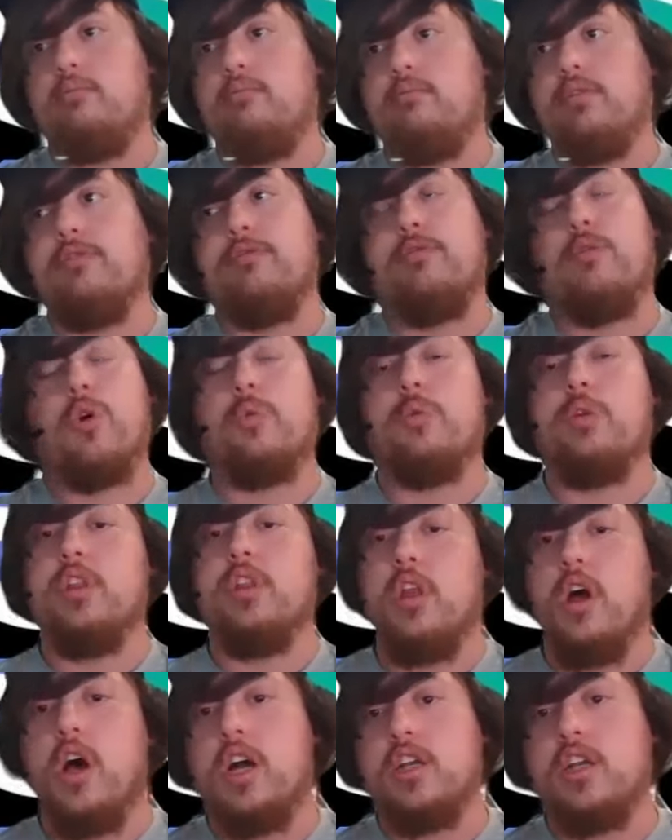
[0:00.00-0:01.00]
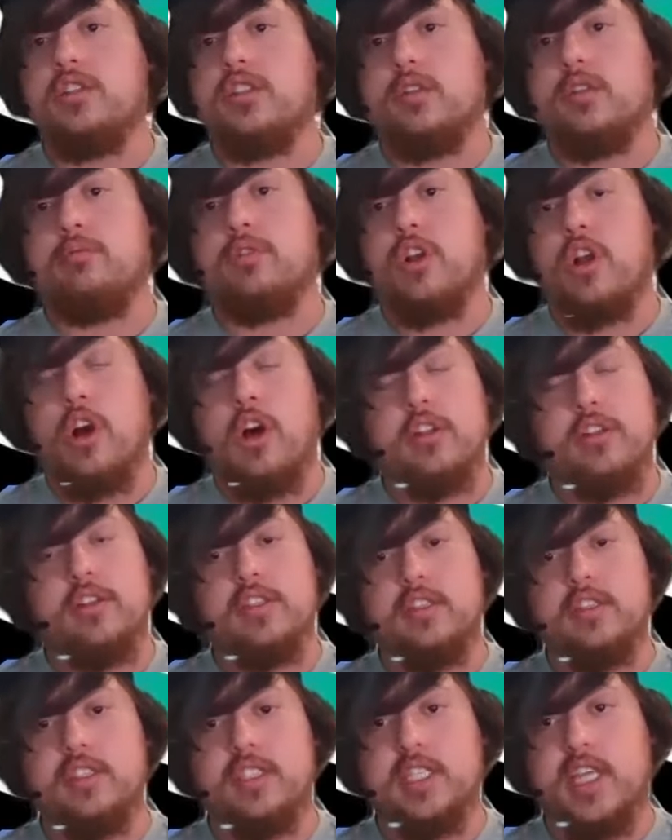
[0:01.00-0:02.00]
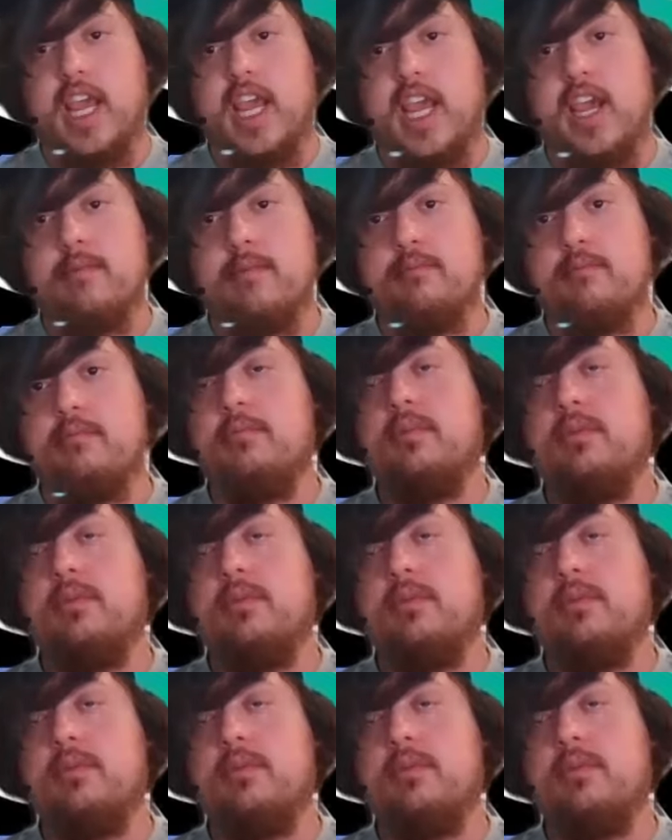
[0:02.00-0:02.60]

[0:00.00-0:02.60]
Before we launched, someone called us a scam.